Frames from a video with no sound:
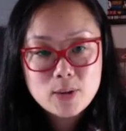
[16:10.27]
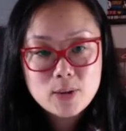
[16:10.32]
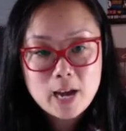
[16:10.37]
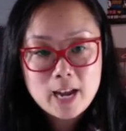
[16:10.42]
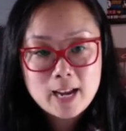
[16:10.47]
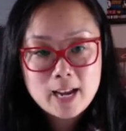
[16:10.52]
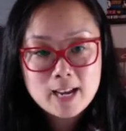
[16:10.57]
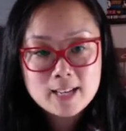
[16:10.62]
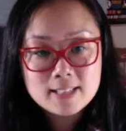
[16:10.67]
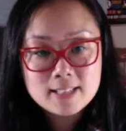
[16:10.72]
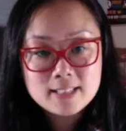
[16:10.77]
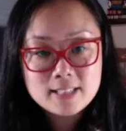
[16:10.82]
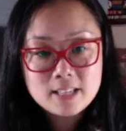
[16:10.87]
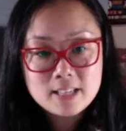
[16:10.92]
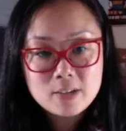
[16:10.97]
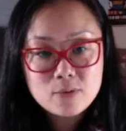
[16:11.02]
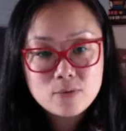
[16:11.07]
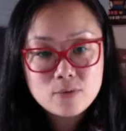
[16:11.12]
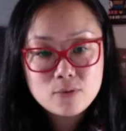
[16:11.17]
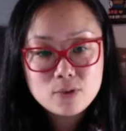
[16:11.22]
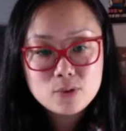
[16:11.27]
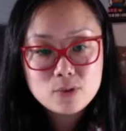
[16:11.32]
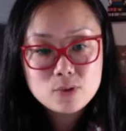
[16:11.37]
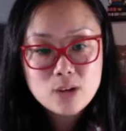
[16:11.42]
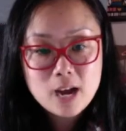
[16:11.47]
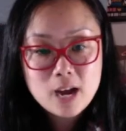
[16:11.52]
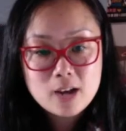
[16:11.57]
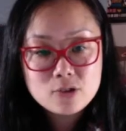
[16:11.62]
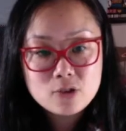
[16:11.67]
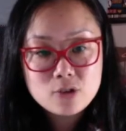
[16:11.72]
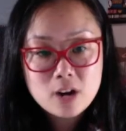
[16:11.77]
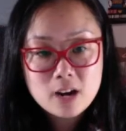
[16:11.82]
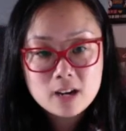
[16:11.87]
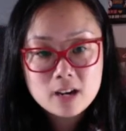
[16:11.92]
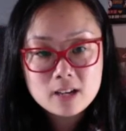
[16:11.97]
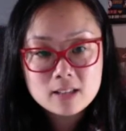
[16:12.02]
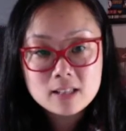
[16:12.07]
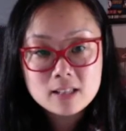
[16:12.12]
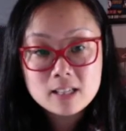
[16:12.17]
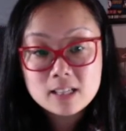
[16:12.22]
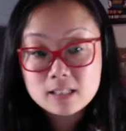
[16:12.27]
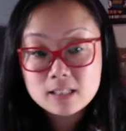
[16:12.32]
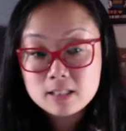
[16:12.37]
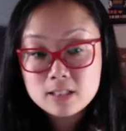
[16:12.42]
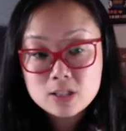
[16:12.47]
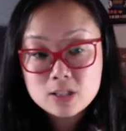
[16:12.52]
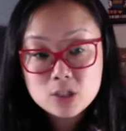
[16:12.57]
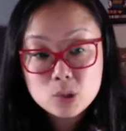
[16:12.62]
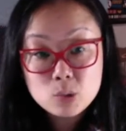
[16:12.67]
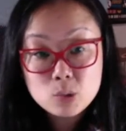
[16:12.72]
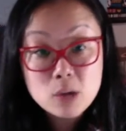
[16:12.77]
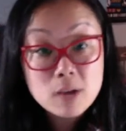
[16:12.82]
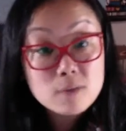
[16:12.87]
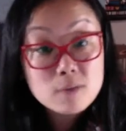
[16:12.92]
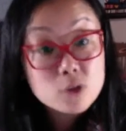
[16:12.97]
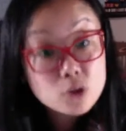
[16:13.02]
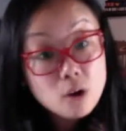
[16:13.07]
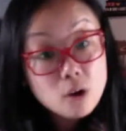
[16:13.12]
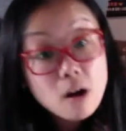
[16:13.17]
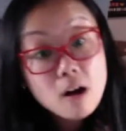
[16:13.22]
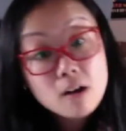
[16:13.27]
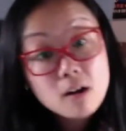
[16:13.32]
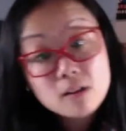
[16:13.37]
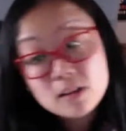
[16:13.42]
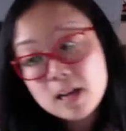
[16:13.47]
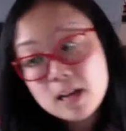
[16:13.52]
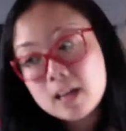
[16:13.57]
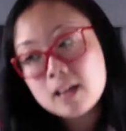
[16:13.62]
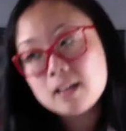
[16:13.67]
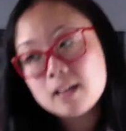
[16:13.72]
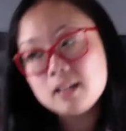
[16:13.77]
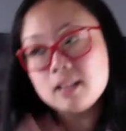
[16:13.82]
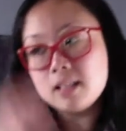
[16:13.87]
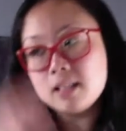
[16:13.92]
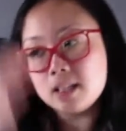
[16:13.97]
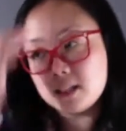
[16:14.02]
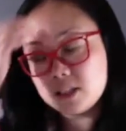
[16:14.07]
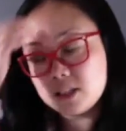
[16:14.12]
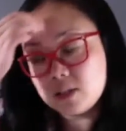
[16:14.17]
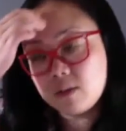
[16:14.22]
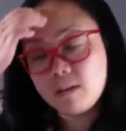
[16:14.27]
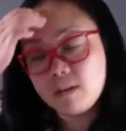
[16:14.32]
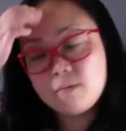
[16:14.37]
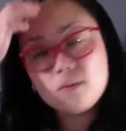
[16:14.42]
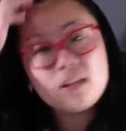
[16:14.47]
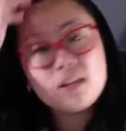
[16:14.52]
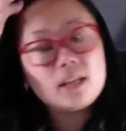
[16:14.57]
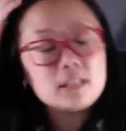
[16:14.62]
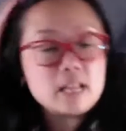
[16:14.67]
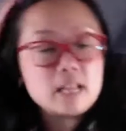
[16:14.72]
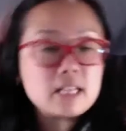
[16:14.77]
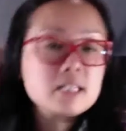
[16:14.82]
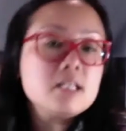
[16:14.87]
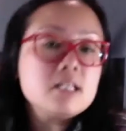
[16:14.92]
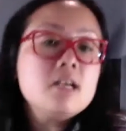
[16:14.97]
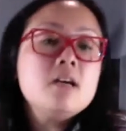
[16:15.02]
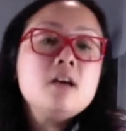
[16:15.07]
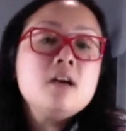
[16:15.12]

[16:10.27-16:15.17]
and if you die trying, then at least you gave it your all, that kind of thing. So I feel like that's